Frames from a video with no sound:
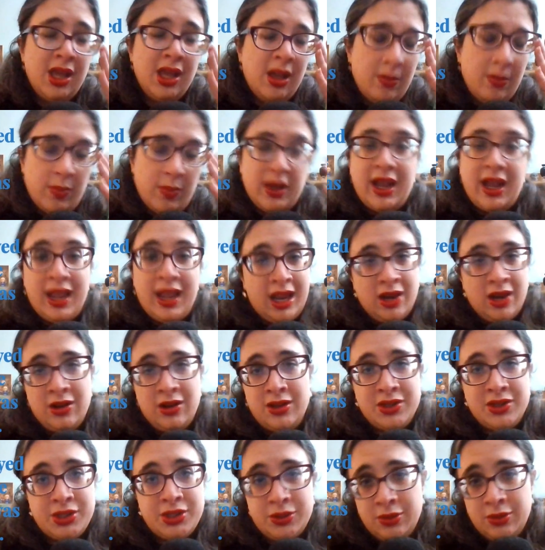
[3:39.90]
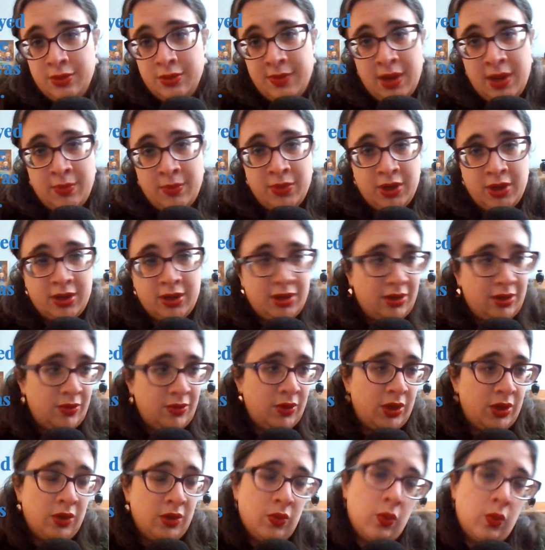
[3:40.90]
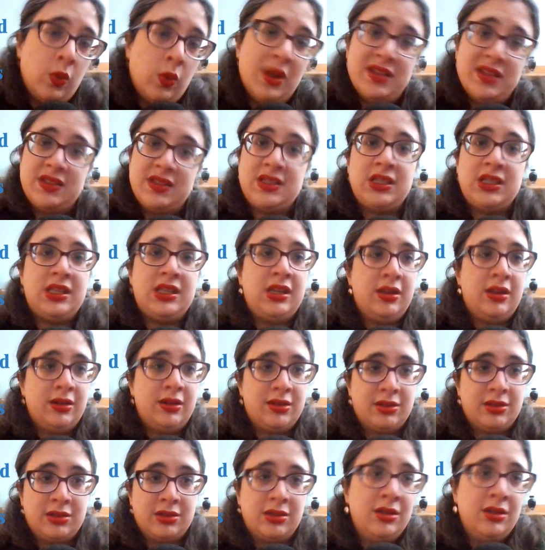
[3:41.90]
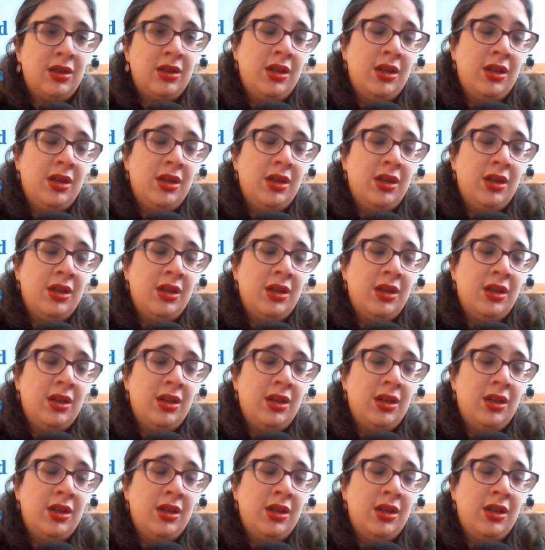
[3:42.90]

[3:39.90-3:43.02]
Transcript: But I can also remember, you know, once a year